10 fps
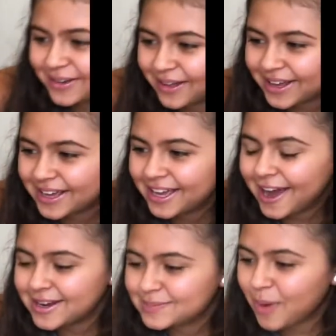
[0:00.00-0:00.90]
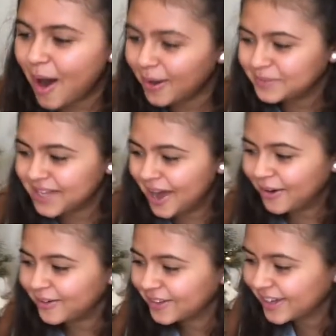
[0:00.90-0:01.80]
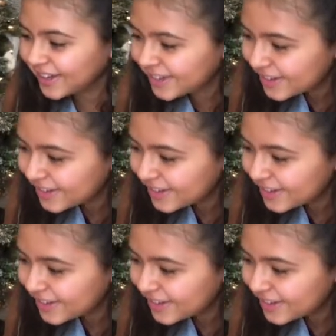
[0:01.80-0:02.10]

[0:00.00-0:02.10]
Like it just popped out. Like.